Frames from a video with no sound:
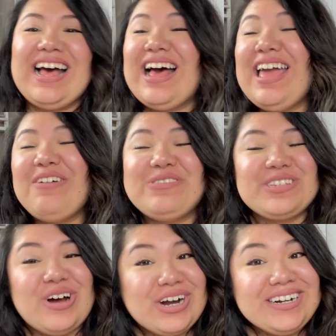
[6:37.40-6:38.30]
It
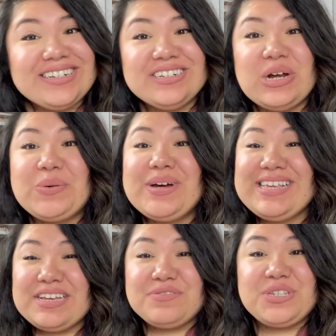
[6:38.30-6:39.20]
was hard. No one
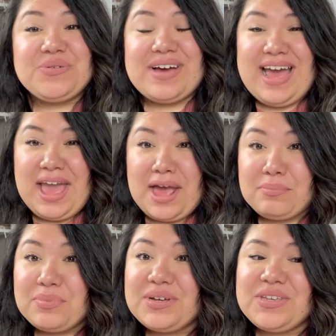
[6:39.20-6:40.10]
gives you a
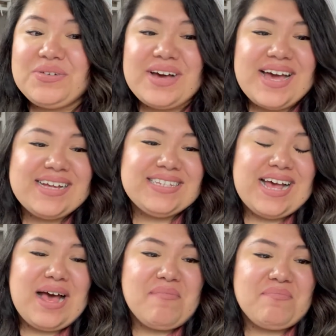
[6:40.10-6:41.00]
handbook, you guys.
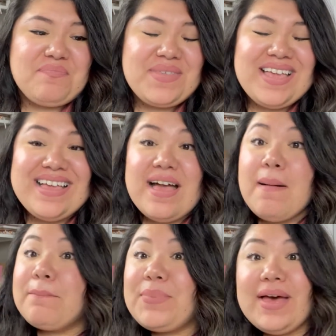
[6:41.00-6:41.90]

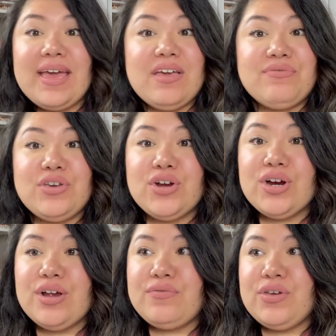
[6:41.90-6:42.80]
But if
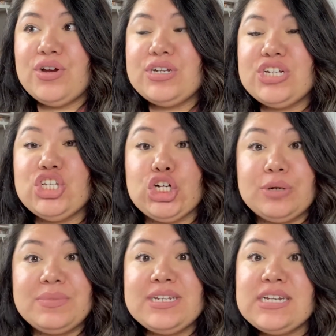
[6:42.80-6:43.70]
you're
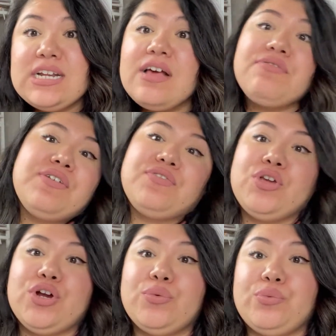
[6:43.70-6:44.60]
determined enough, if
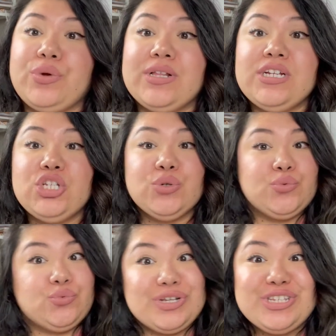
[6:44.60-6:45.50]
you're willing to
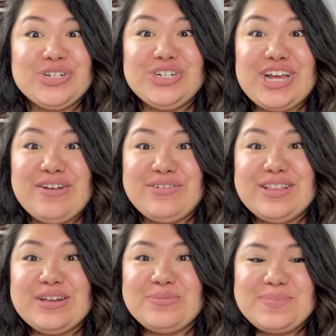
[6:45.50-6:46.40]
research
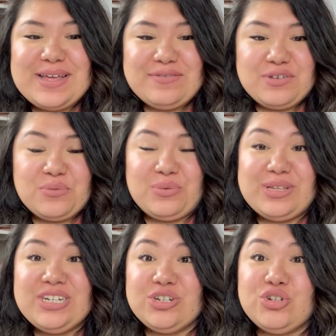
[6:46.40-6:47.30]
every little bit, if you're
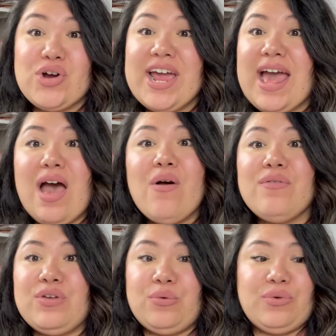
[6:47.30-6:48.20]
willing to try out,
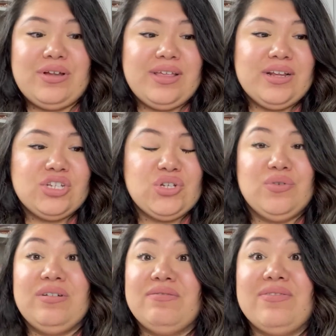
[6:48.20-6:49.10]
if you're willing
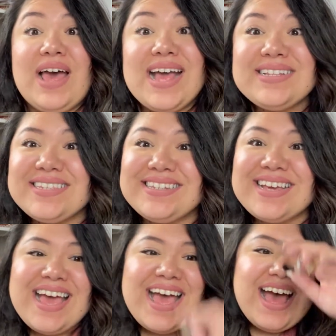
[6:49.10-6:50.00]
to invest,
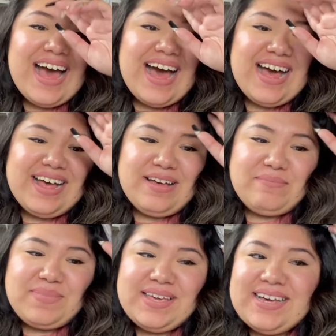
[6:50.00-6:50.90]

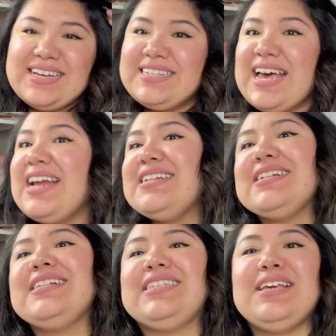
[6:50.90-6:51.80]
because I
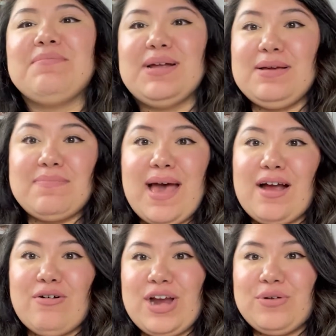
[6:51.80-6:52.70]
didn't see money
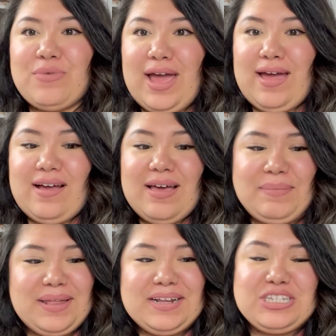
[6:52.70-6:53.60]
back right away. I
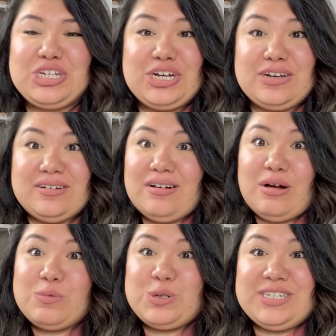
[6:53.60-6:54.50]
mean, it took
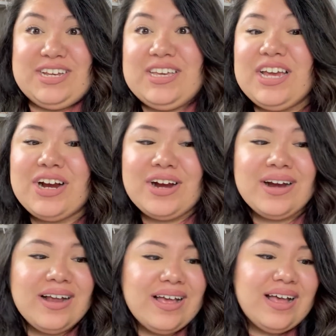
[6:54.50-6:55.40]
almost a
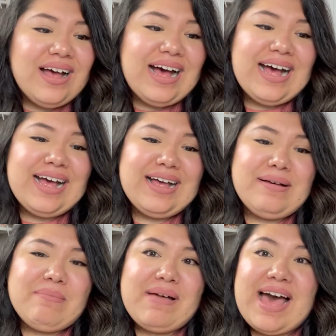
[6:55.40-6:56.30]
year.
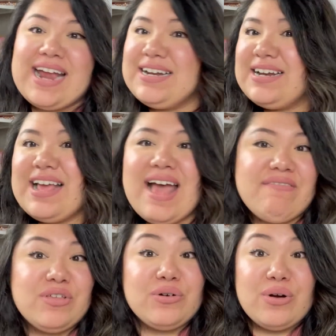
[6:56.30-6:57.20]
I didn't
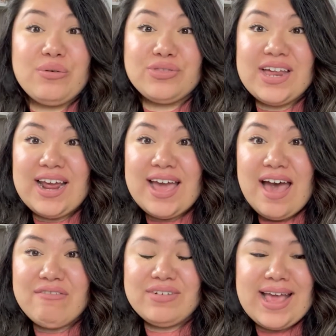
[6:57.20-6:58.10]
have the growth that I
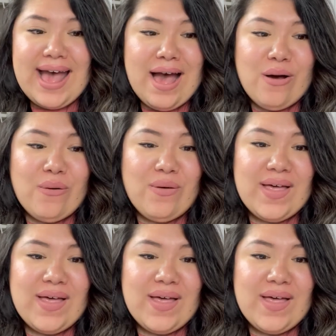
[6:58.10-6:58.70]
have now.